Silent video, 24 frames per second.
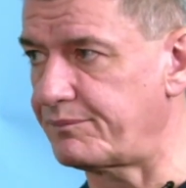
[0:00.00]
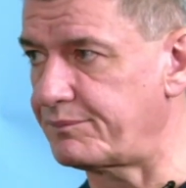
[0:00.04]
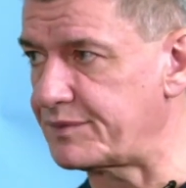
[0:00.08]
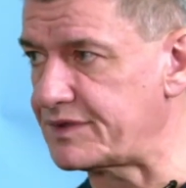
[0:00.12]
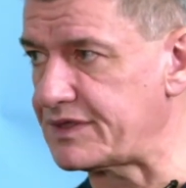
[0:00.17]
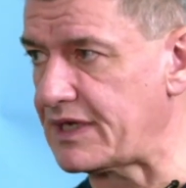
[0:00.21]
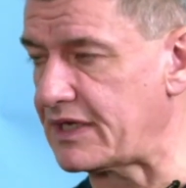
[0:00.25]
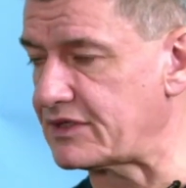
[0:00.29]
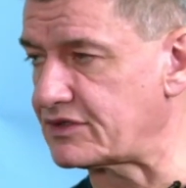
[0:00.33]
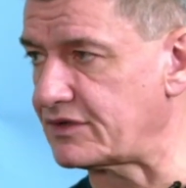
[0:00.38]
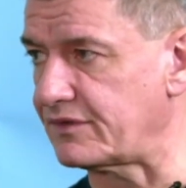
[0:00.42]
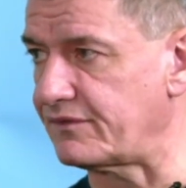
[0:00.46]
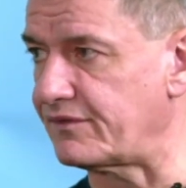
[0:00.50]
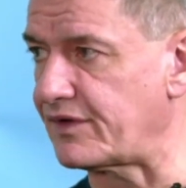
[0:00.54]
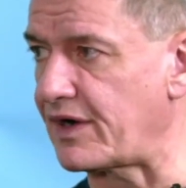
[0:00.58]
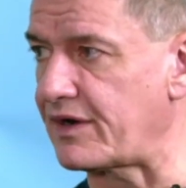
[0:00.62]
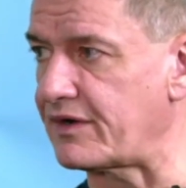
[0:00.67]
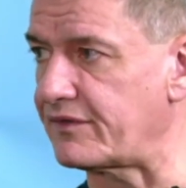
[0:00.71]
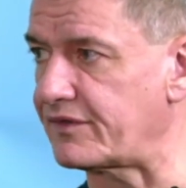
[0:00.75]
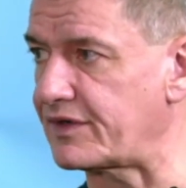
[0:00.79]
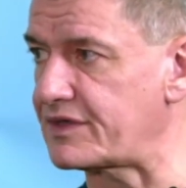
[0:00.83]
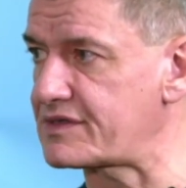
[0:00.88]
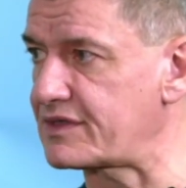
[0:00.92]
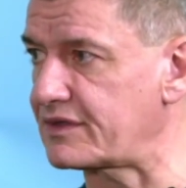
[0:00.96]
potentially
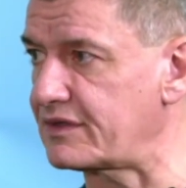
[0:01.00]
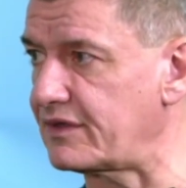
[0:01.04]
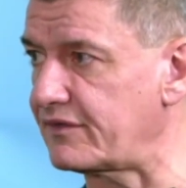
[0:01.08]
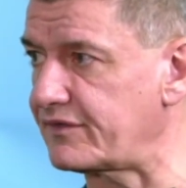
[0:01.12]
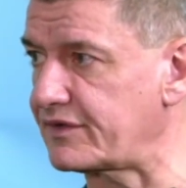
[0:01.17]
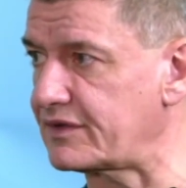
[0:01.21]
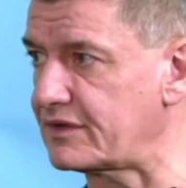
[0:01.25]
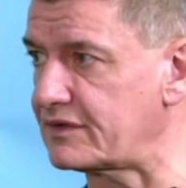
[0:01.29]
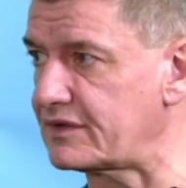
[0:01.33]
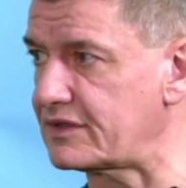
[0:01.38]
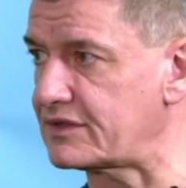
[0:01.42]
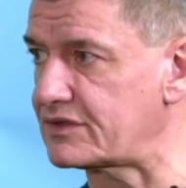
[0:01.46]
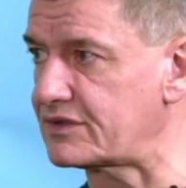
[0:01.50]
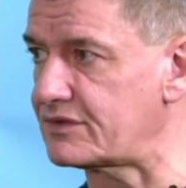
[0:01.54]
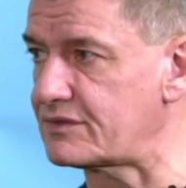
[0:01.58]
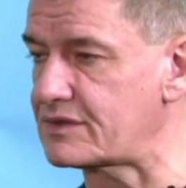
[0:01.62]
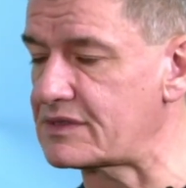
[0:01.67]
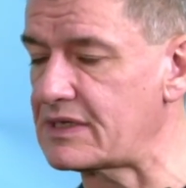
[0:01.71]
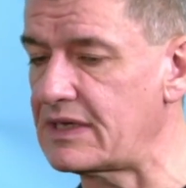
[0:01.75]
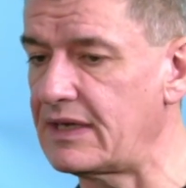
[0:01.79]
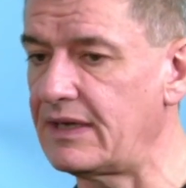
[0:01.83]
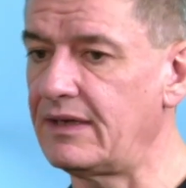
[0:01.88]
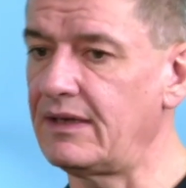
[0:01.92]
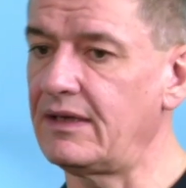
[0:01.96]
very, very significant
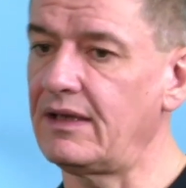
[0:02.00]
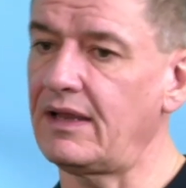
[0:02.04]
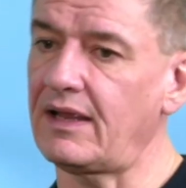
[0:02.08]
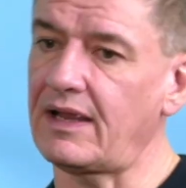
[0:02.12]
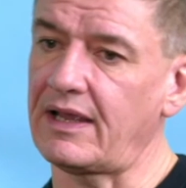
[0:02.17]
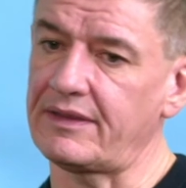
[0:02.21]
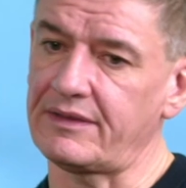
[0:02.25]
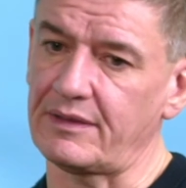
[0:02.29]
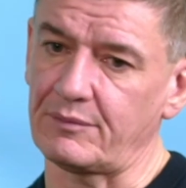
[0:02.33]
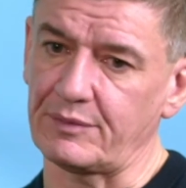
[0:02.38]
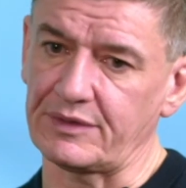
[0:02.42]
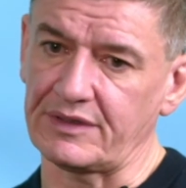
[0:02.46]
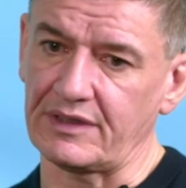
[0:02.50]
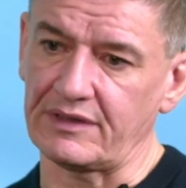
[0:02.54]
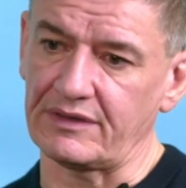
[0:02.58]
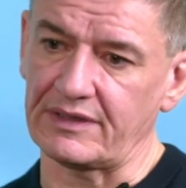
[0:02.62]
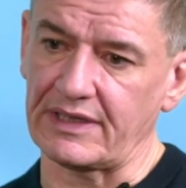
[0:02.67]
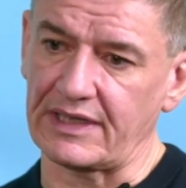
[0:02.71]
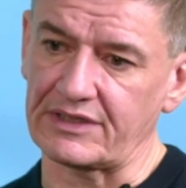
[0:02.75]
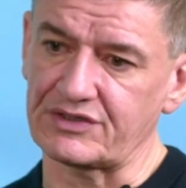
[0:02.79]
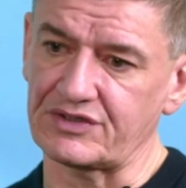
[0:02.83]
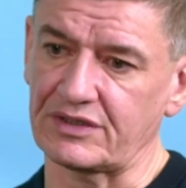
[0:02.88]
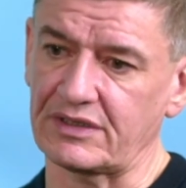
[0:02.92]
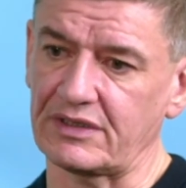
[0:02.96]
issues. And then within
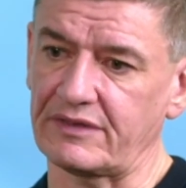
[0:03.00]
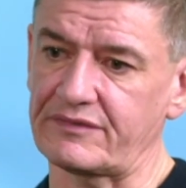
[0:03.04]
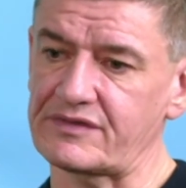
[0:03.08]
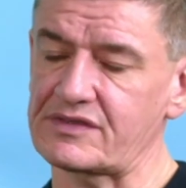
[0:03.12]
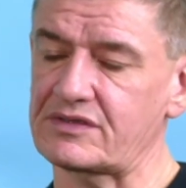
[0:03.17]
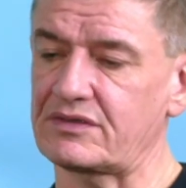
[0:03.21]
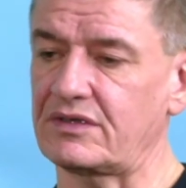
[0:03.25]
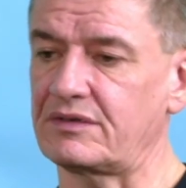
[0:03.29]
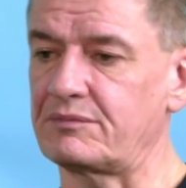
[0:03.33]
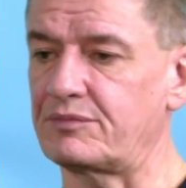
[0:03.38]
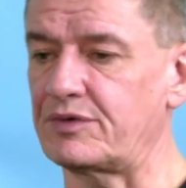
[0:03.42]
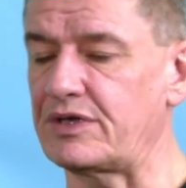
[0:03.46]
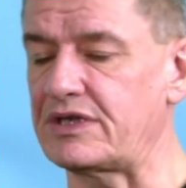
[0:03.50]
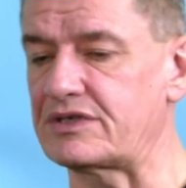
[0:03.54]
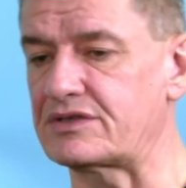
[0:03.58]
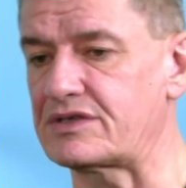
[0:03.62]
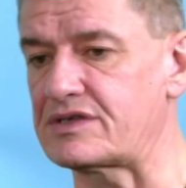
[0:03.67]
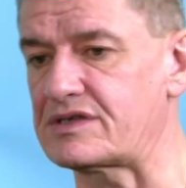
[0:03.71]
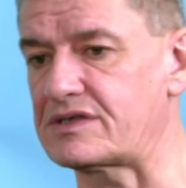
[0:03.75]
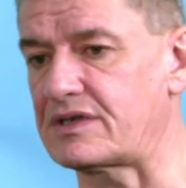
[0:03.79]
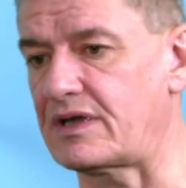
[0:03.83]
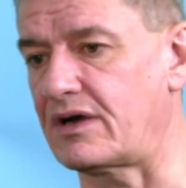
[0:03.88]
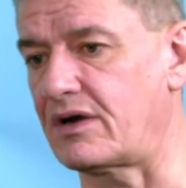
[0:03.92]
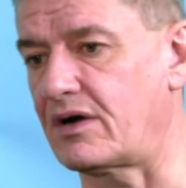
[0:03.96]
that, you can have
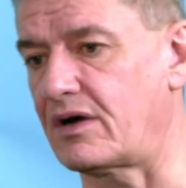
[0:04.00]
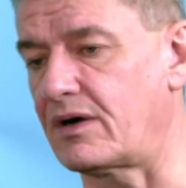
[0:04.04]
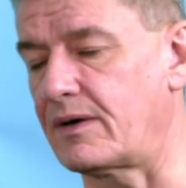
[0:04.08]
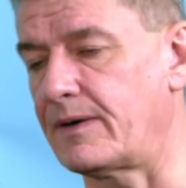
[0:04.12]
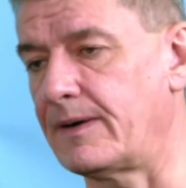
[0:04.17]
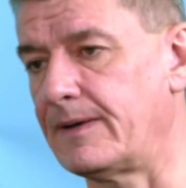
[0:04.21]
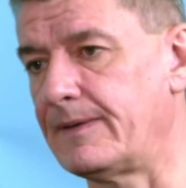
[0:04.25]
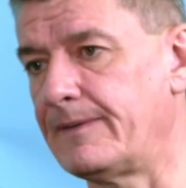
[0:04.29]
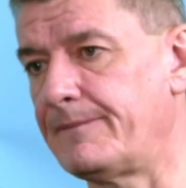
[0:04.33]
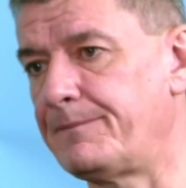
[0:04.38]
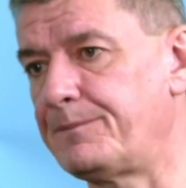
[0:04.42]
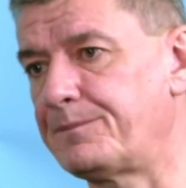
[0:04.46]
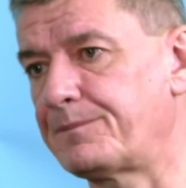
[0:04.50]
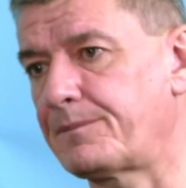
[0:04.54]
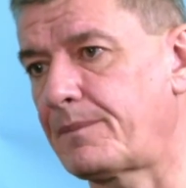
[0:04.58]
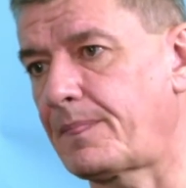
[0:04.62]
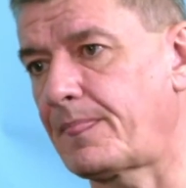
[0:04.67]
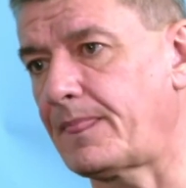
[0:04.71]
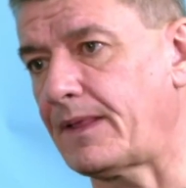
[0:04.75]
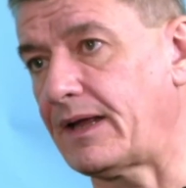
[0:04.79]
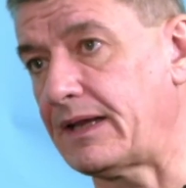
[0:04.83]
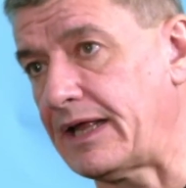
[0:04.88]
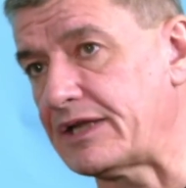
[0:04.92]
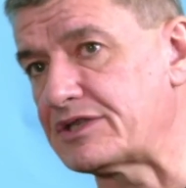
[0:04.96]
breaches that are
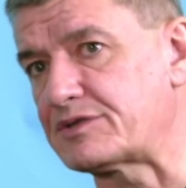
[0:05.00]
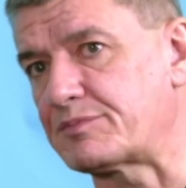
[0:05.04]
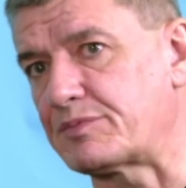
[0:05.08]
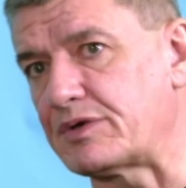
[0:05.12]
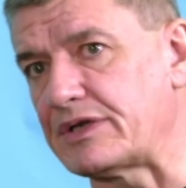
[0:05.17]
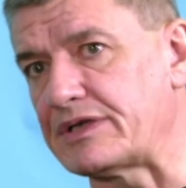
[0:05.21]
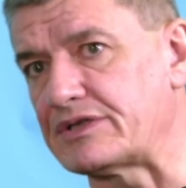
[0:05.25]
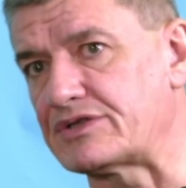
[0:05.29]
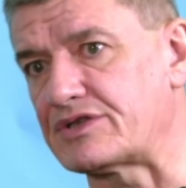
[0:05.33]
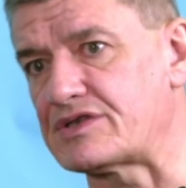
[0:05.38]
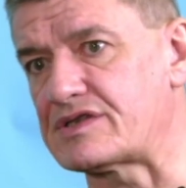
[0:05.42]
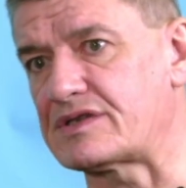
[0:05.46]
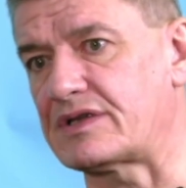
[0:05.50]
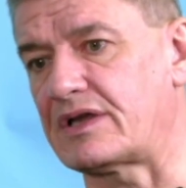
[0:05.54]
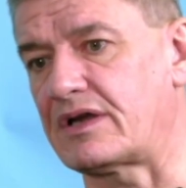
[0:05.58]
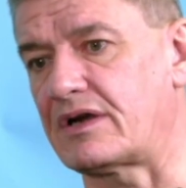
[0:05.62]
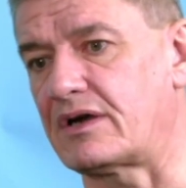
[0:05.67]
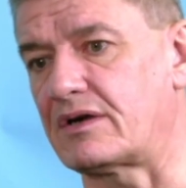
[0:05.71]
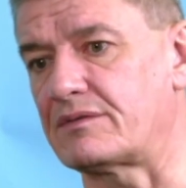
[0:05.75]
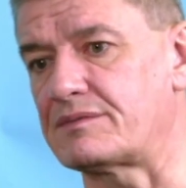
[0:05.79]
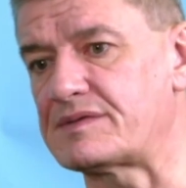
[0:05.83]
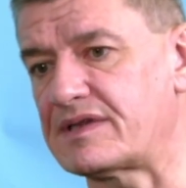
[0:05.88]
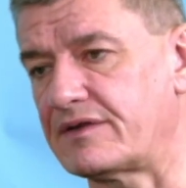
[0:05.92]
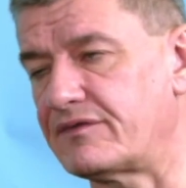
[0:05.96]
alleged breaches that
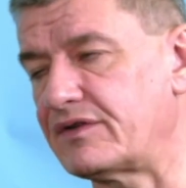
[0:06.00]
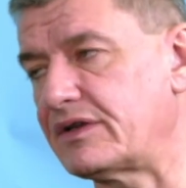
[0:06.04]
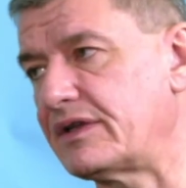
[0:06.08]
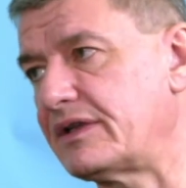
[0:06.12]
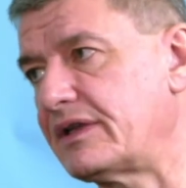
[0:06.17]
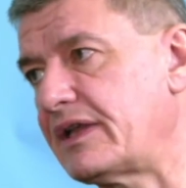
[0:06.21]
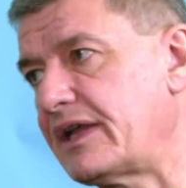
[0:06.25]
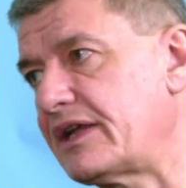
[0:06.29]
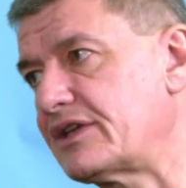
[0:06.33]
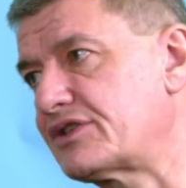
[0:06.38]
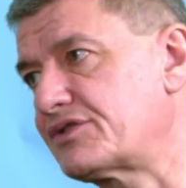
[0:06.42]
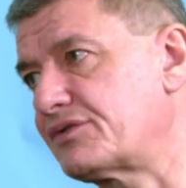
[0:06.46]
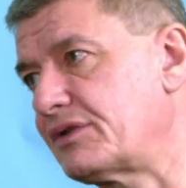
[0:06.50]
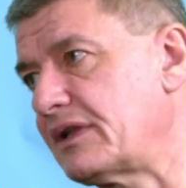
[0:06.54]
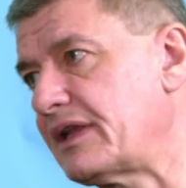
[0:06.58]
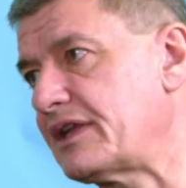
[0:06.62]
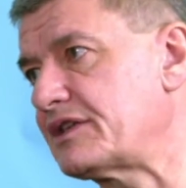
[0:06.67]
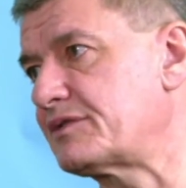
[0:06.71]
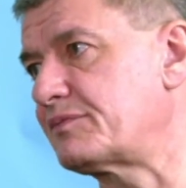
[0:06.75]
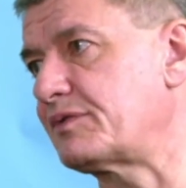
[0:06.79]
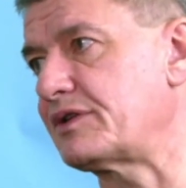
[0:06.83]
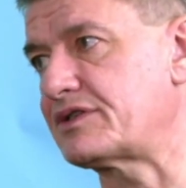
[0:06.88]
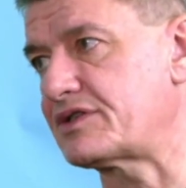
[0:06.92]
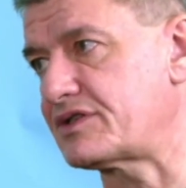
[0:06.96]
are civil in nature,
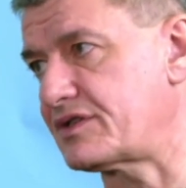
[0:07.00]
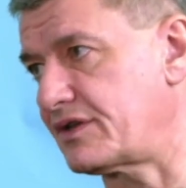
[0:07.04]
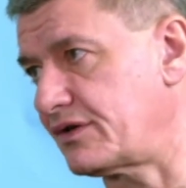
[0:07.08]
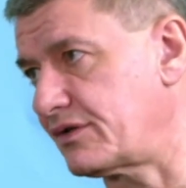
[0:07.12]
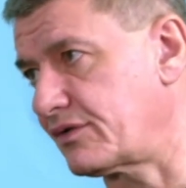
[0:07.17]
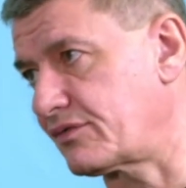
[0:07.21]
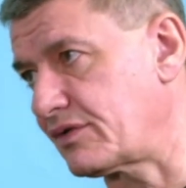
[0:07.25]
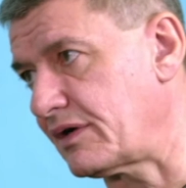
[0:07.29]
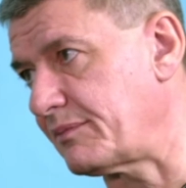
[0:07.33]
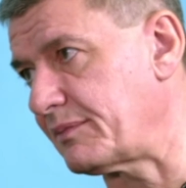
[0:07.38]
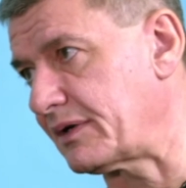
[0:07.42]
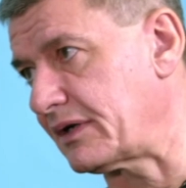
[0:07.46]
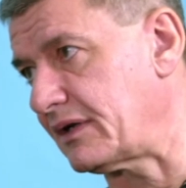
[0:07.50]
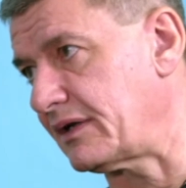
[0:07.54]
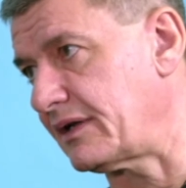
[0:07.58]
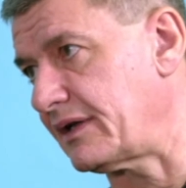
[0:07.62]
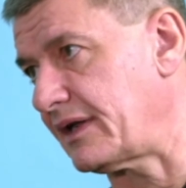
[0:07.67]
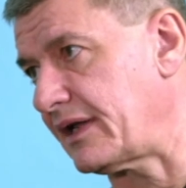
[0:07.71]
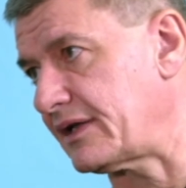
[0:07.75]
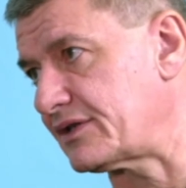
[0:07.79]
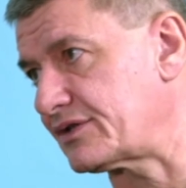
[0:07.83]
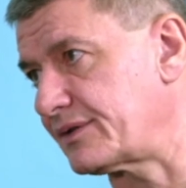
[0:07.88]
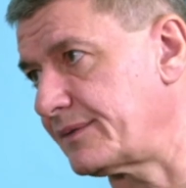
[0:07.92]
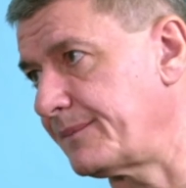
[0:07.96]
alleged breaches that are criminal
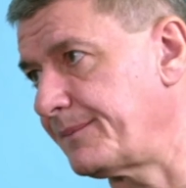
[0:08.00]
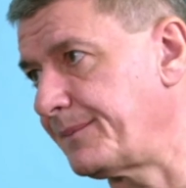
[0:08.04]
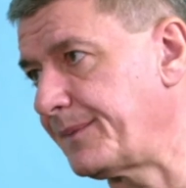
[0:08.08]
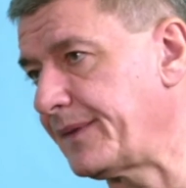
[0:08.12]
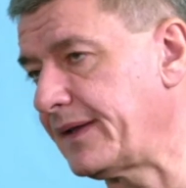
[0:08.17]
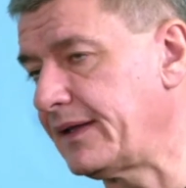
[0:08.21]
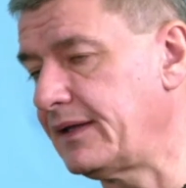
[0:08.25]
in nature.